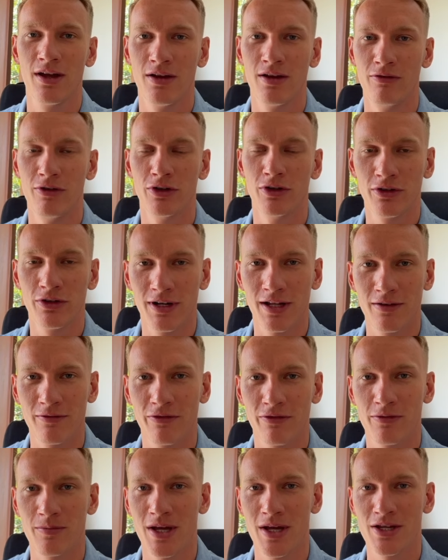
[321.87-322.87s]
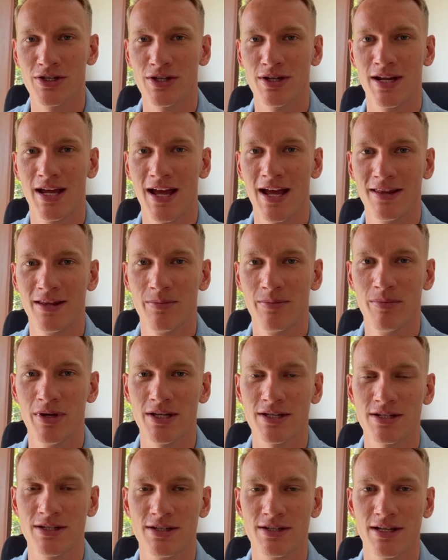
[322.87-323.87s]
return information and the
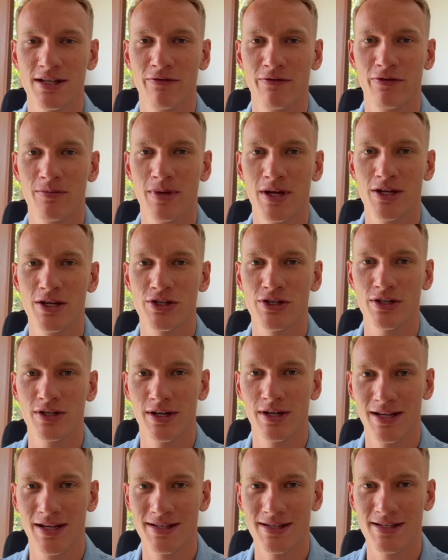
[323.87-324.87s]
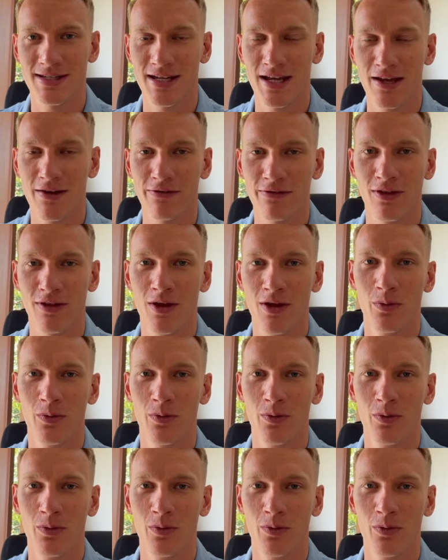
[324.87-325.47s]
business information is saved,